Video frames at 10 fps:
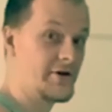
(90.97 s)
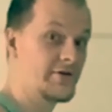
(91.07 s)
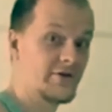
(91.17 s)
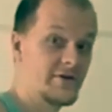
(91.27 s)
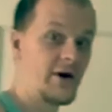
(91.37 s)

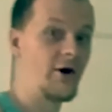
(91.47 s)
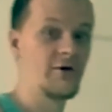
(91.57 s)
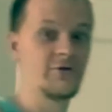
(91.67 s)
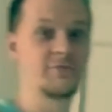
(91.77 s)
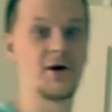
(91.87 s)
seriously the
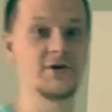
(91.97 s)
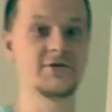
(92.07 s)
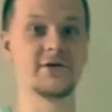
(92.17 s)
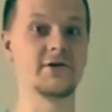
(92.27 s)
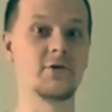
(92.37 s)
hardest
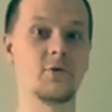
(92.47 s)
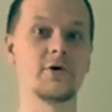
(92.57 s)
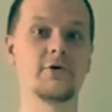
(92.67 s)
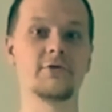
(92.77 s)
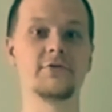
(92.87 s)
person in the
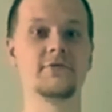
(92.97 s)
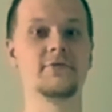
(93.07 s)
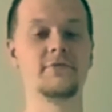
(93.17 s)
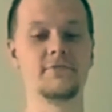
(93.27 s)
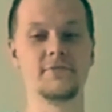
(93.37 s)
world
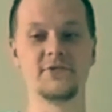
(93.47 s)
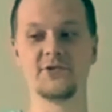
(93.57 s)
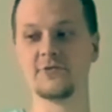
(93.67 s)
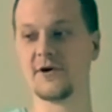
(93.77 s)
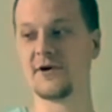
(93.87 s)

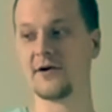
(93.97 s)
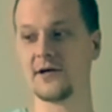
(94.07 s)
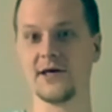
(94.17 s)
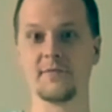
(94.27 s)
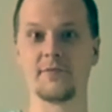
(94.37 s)
to
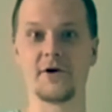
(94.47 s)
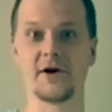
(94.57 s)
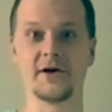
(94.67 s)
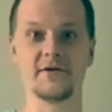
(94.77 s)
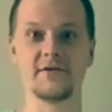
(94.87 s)
get
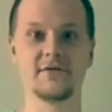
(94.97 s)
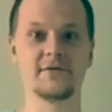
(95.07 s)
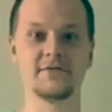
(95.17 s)
pranked.